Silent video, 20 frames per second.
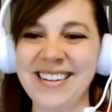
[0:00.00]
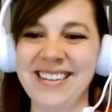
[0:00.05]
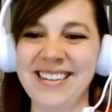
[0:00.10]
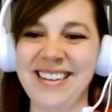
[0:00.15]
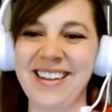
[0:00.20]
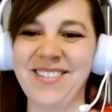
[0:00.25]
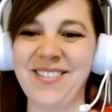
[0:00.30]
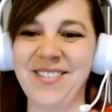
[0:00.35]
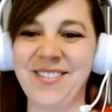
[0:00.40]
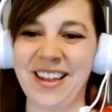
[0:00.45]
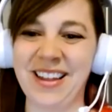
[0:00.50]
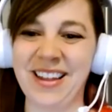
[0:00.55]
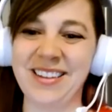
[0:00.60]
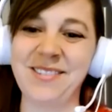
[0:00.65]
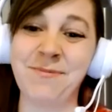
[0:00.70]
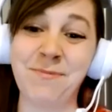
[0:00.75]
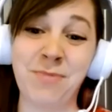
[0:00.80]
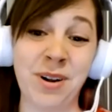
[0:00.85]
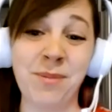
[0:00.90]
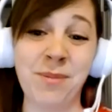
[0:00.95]
like that
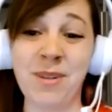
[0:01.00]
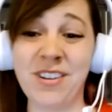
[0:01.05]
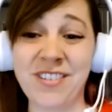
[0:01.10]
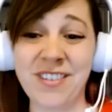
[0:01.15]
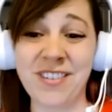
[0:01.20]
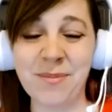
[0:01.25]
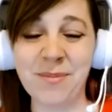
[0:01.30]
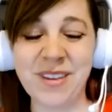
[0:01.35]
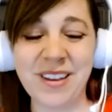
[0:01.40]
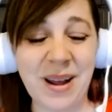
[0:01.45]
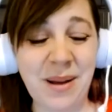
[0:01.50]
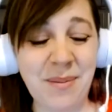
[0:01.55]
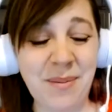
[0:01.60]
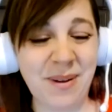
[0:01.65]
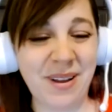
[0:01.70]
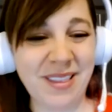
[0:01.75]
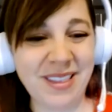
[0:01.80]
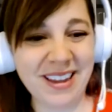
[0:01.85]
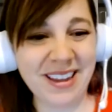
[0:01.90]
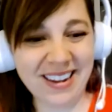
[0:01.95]
pretty much sums it up,
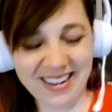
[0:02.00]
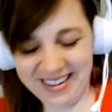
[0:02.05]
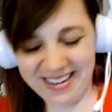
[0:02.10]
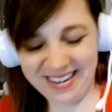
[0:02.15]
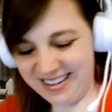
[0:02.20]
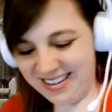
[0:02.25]
I think.